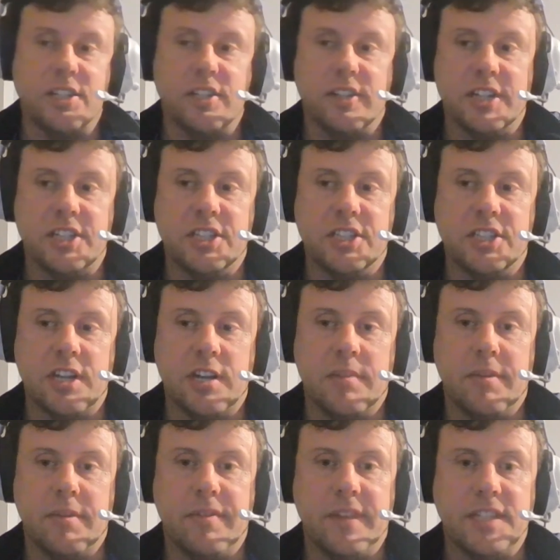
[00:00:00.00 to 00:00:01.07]
Selection's going
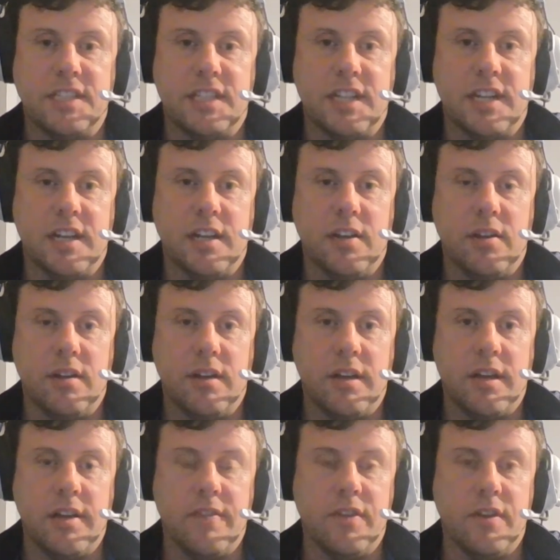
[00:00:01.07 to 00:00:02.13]
to be fascinating
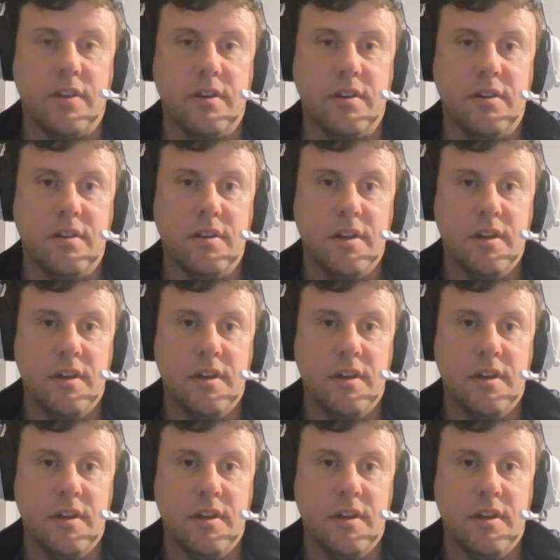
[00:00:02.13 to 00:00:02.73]
given